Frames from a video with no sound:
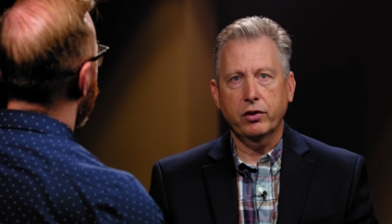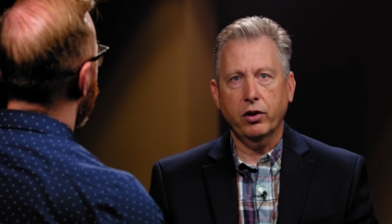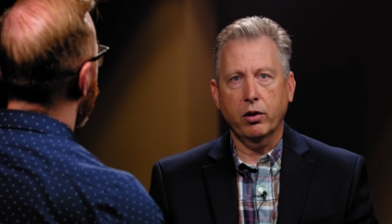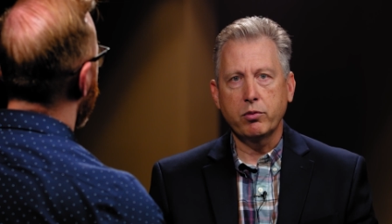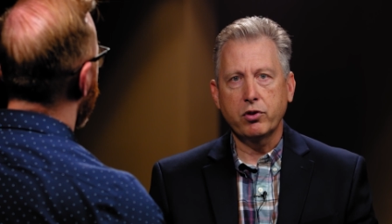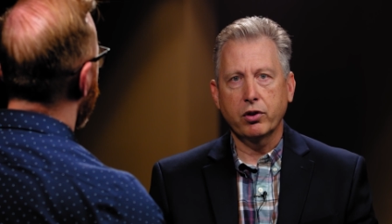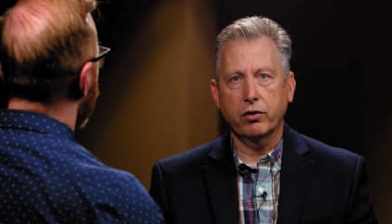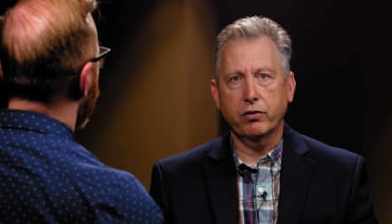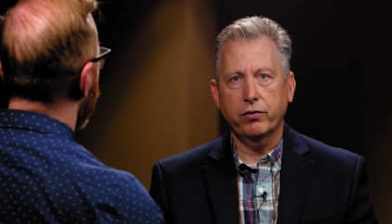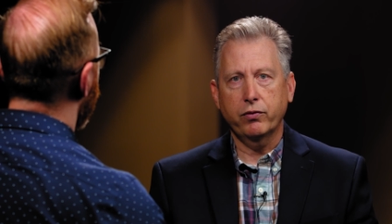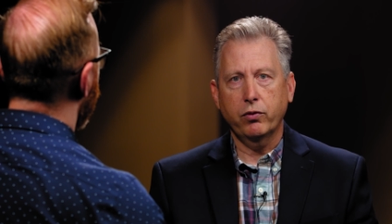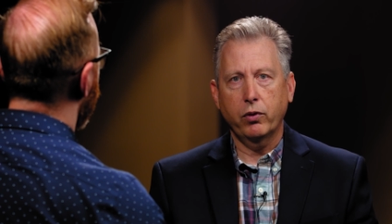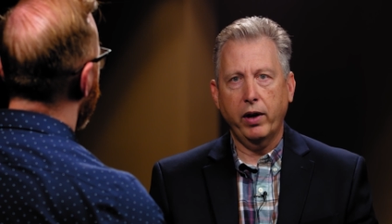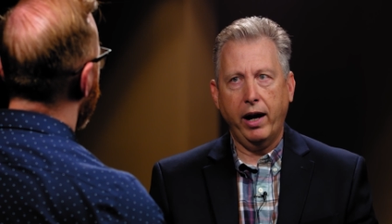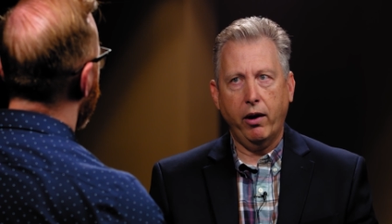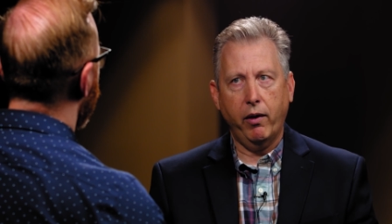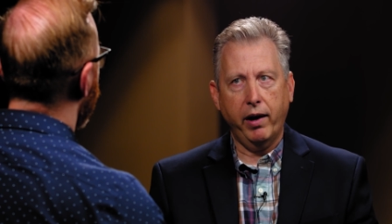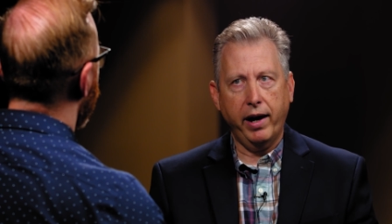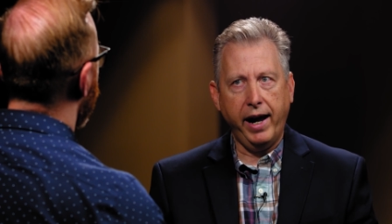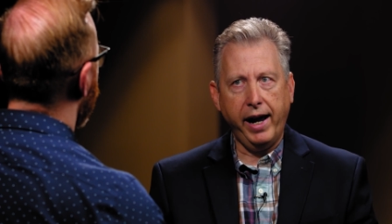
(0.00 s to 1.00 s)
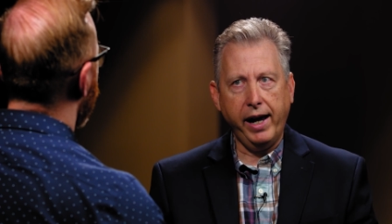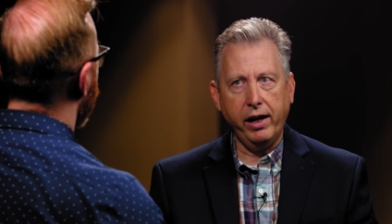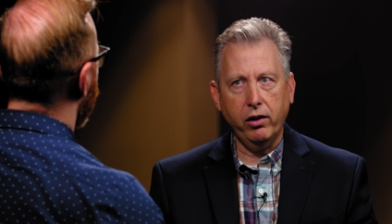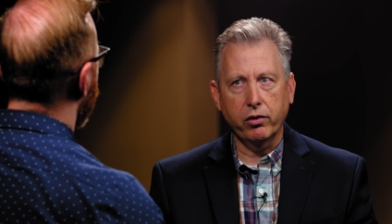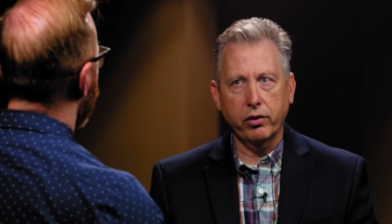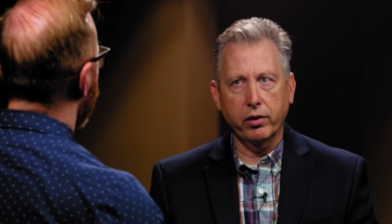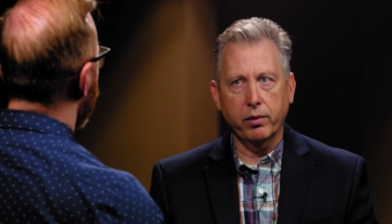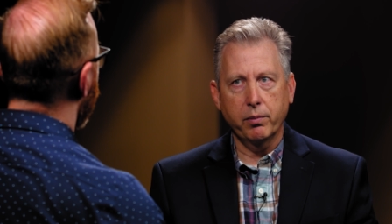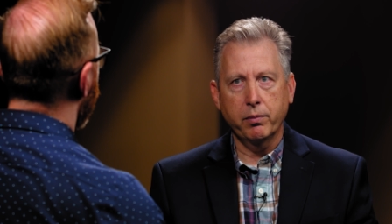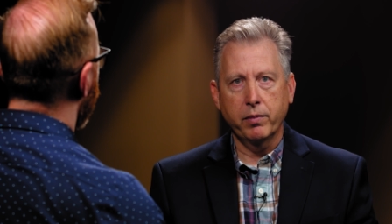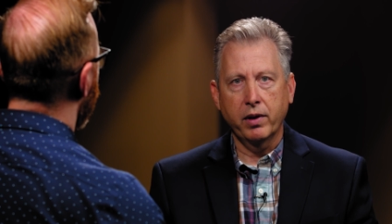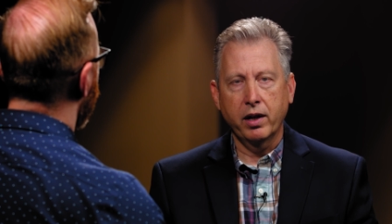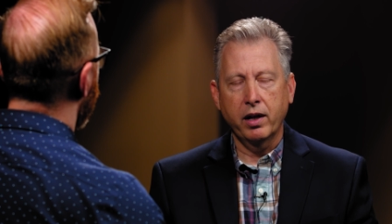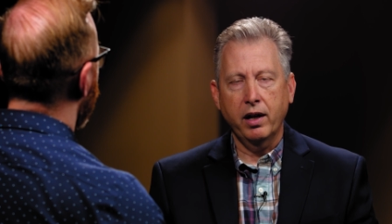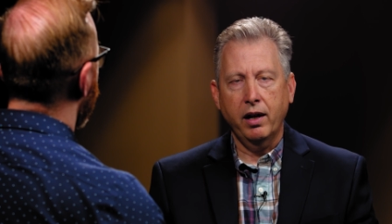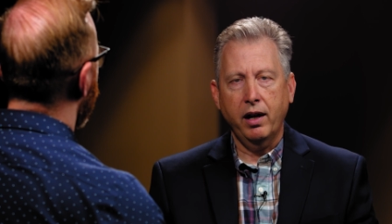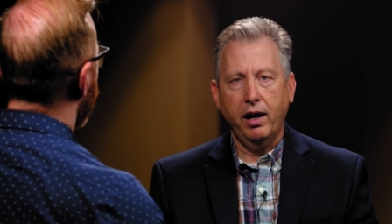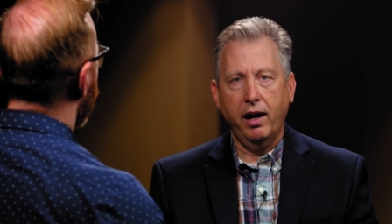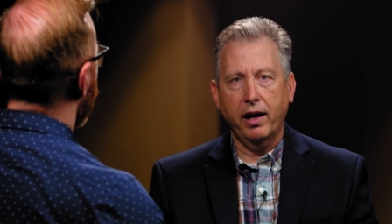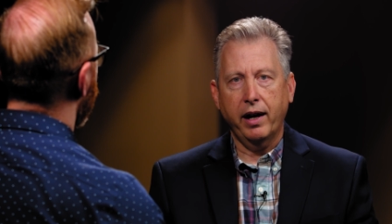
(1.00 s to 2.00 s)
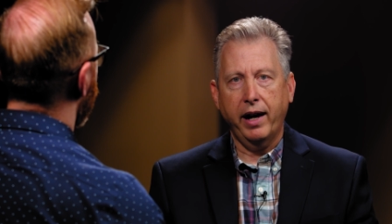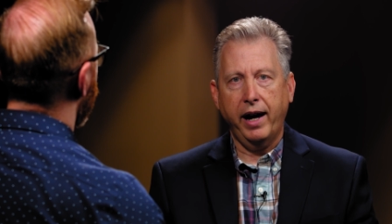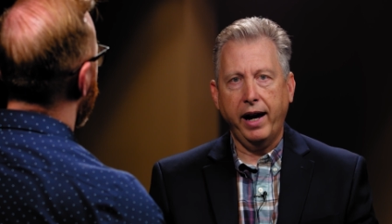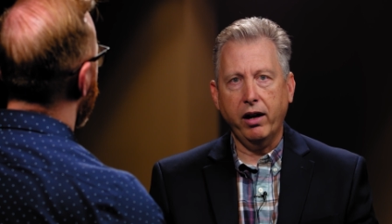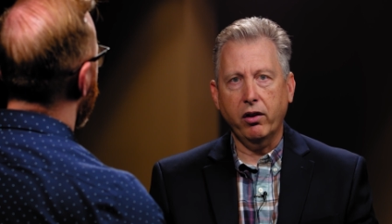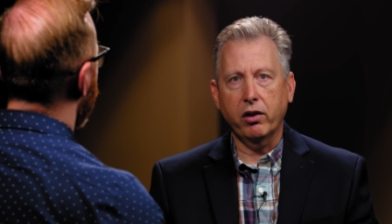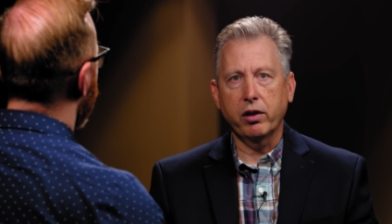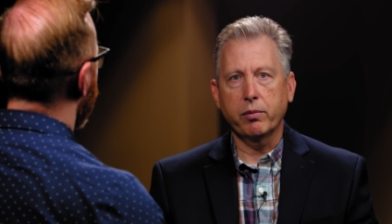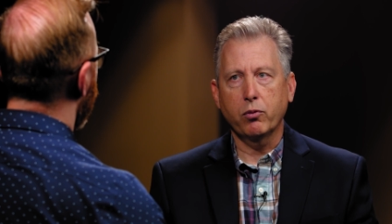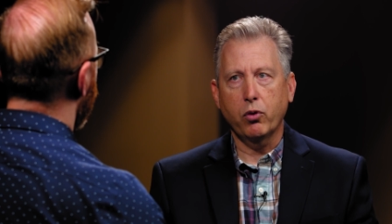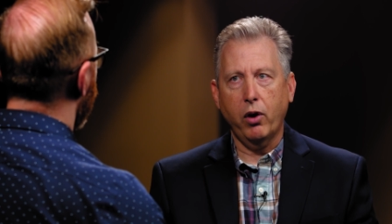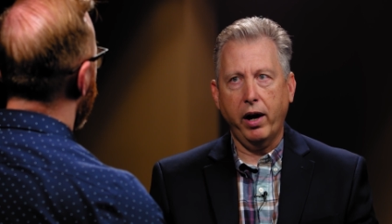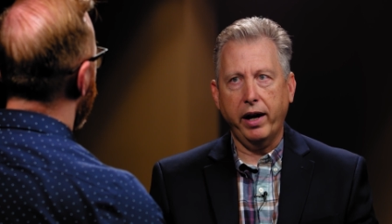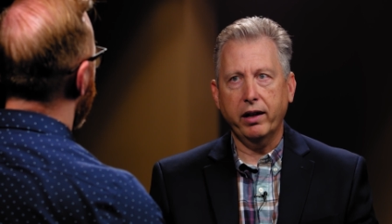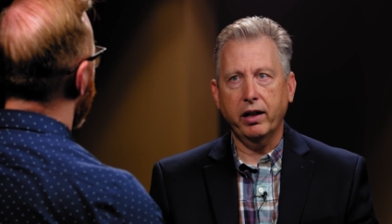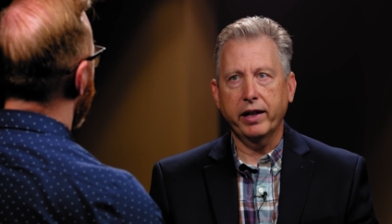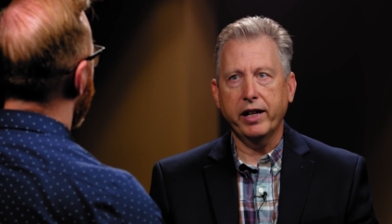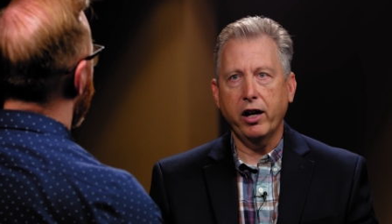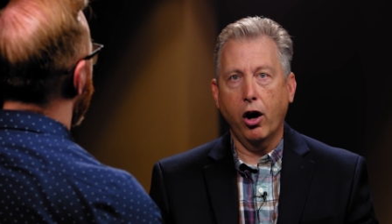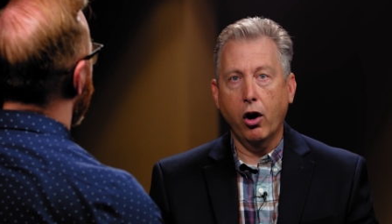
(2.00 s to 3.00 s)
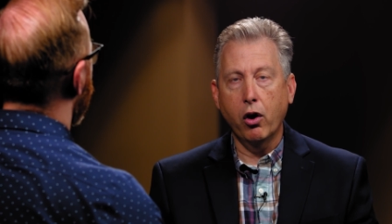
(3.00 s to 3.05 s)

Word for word: terms of how I handle them rightly